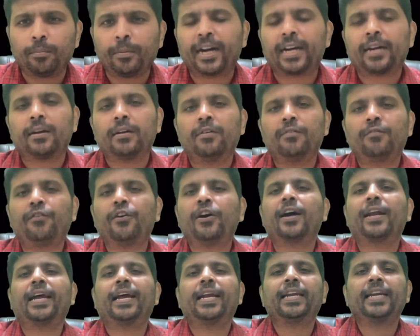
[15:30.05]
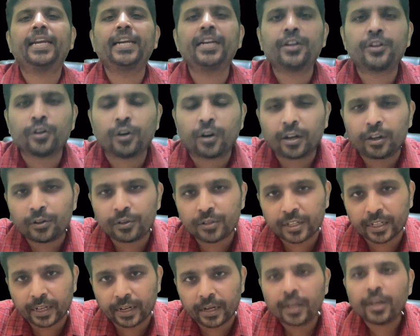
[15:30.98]
but for an
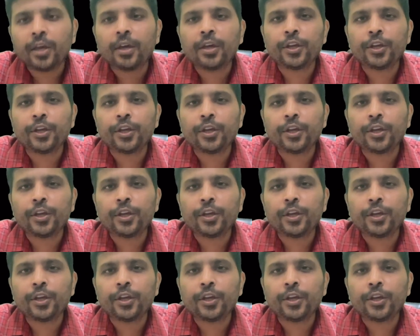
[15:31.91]
introducer,